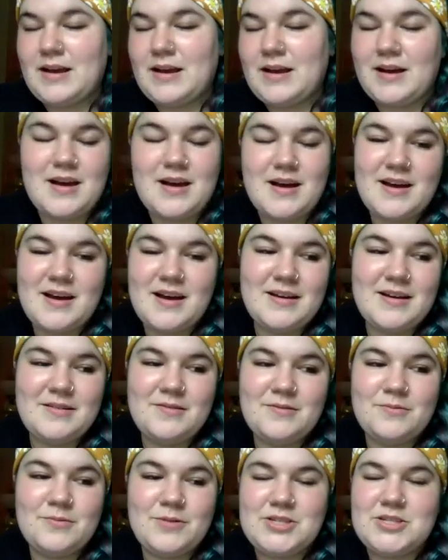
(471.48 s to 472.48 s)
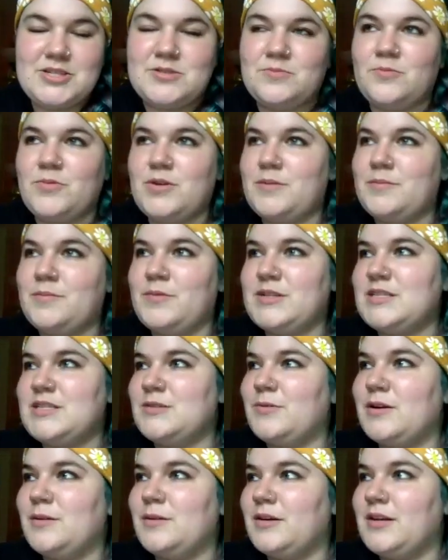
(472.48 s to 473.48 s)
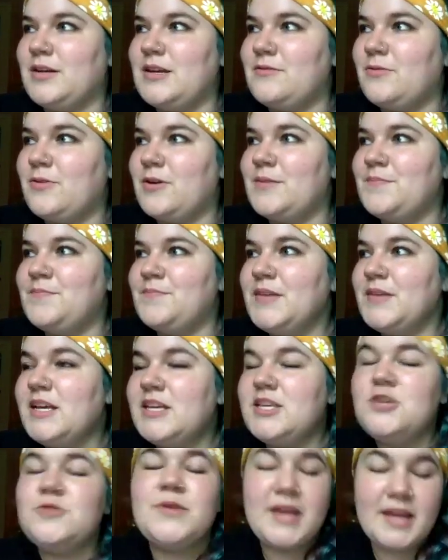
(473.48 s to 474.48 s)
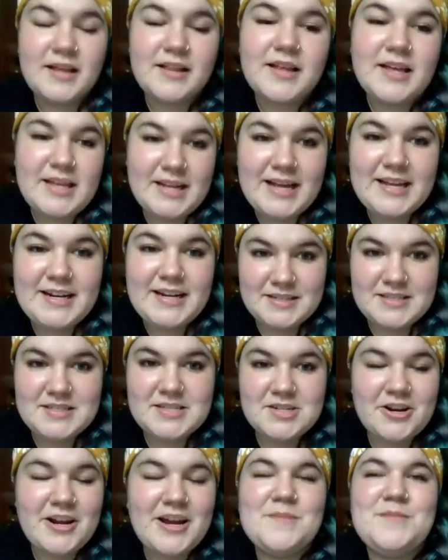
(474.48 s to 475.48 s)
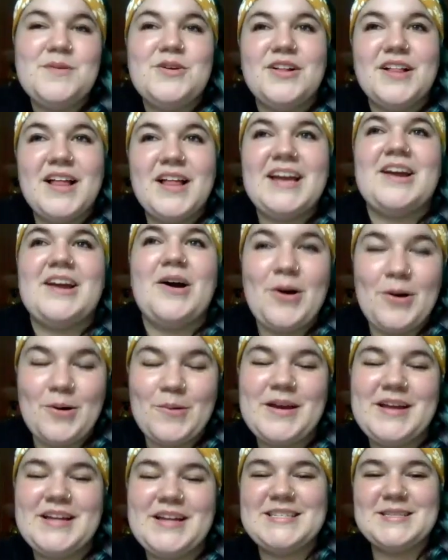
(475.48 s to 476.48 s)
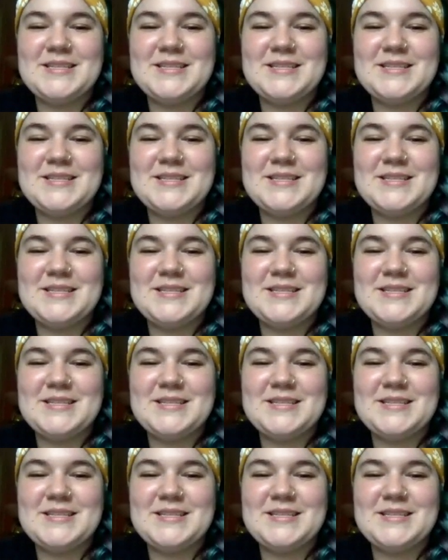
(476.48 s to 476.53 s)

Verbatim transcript: uh what's what what's the word I'm looking for? You kill it at Instagram. Oh, You're like oh